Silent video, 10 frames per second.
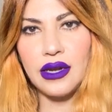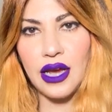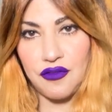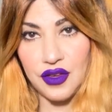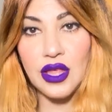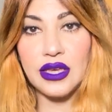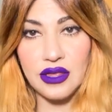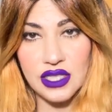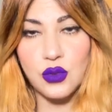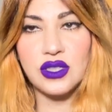I feel like
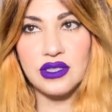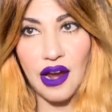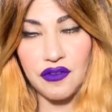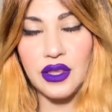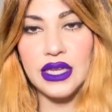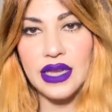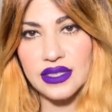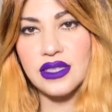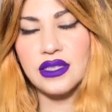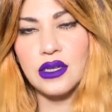this was definitely
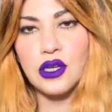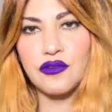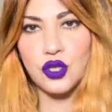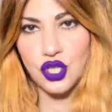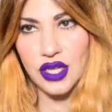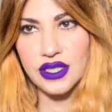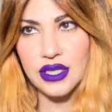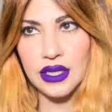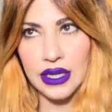necessary for Justin